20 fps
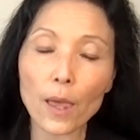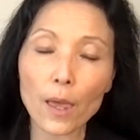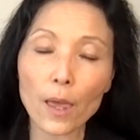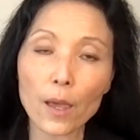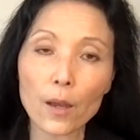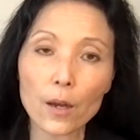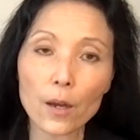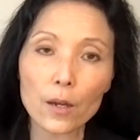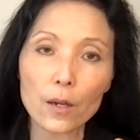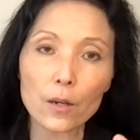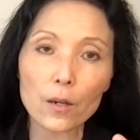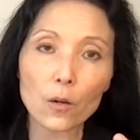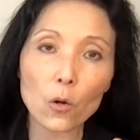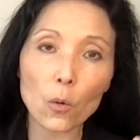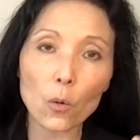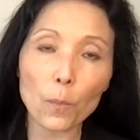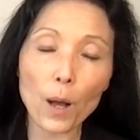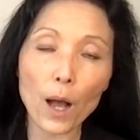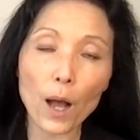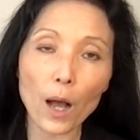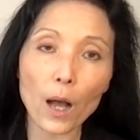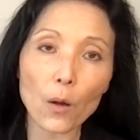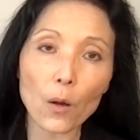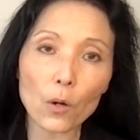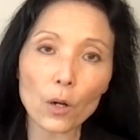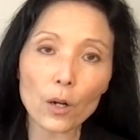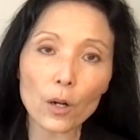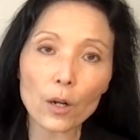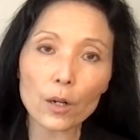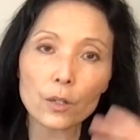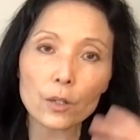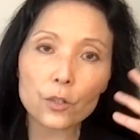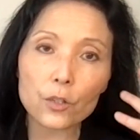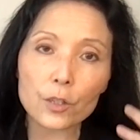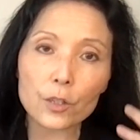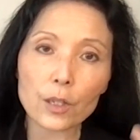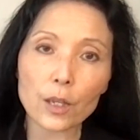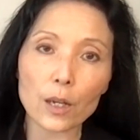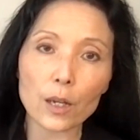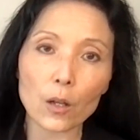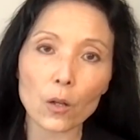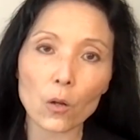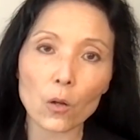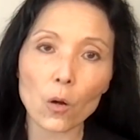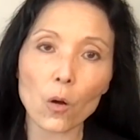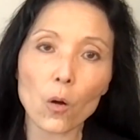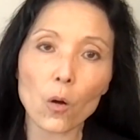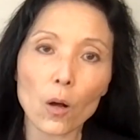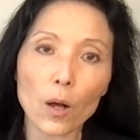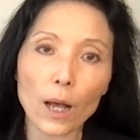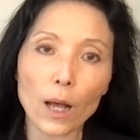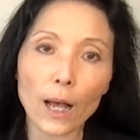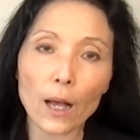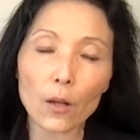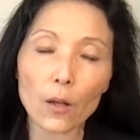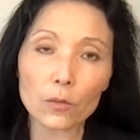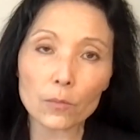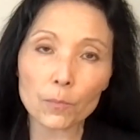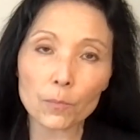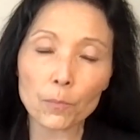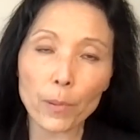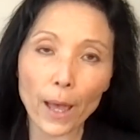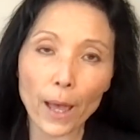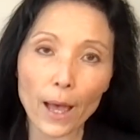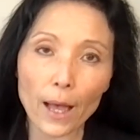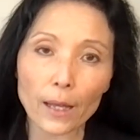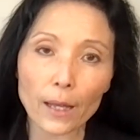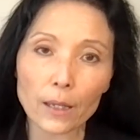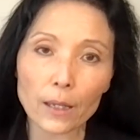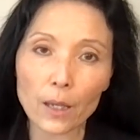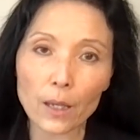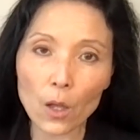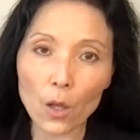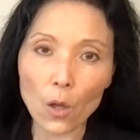air or power is just gonna go out back.